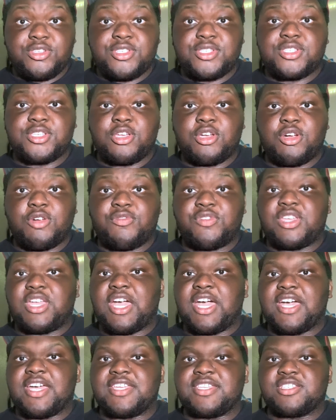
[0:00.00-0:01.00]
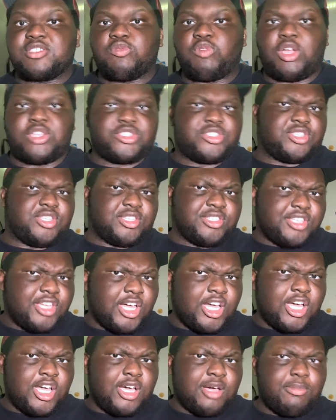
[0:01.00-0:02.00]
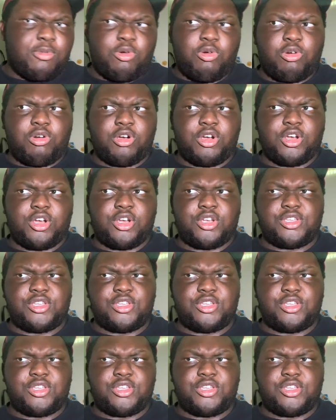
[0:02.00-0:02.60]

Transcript: so if you guys watch the dub or